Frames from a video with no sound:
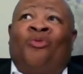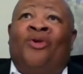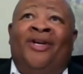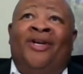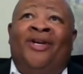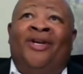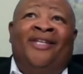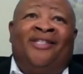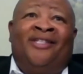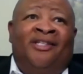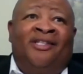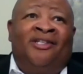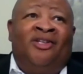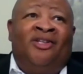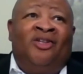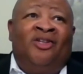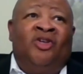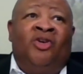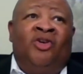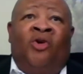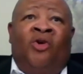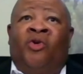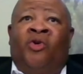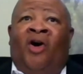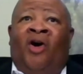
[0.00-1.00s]
reason
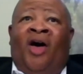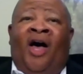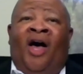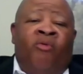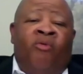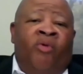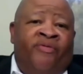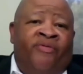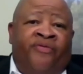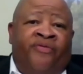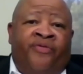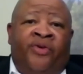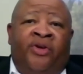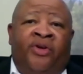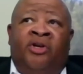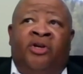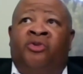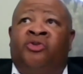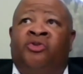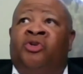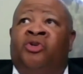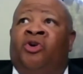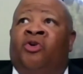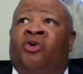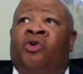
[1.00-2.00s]
you don't know how we
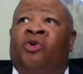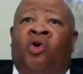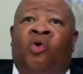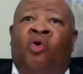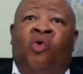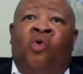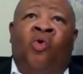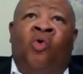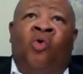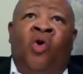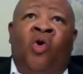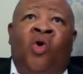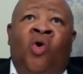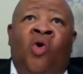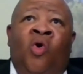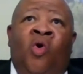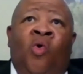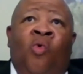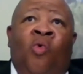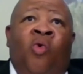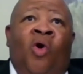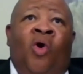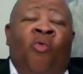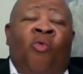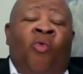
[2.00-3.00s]
feel, you don't know
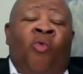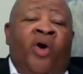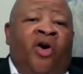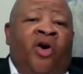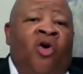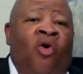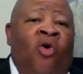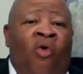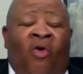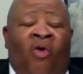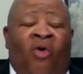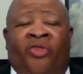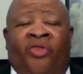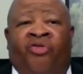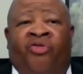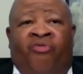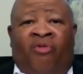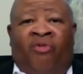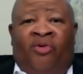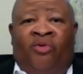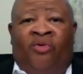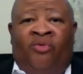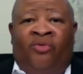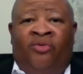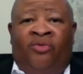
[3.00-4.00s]
what we're going
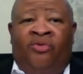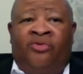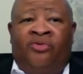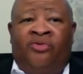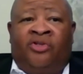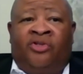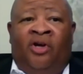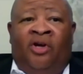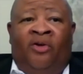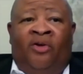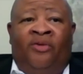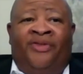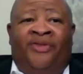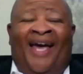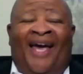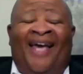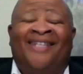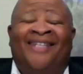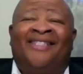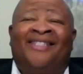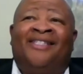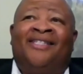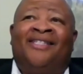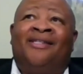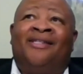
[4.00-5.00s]
through. So
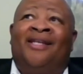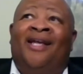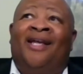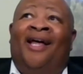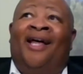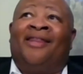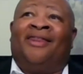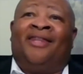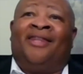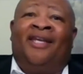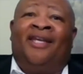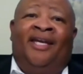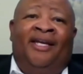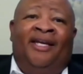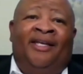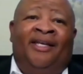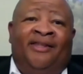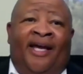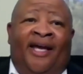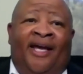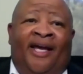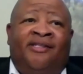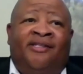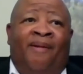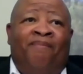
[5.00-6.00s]
that's a
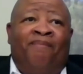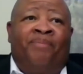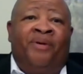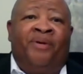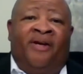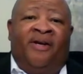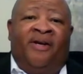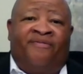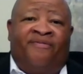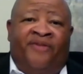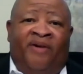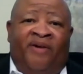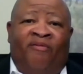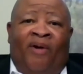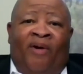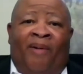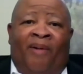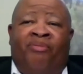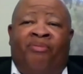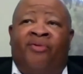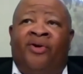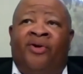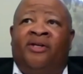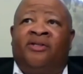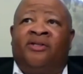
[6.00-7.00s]
thing that's a benefit
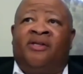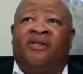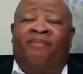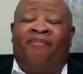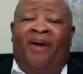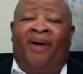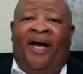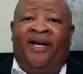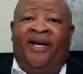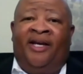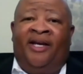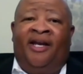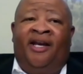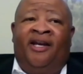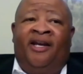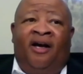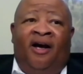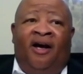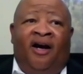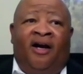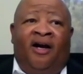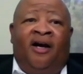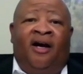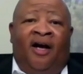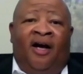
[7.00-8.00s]
by bringing somebody
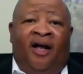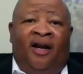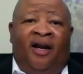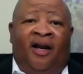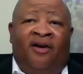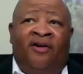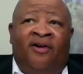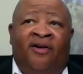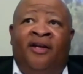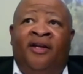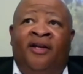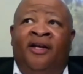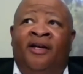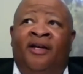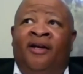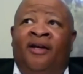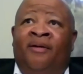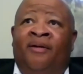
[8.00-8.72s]
in of color.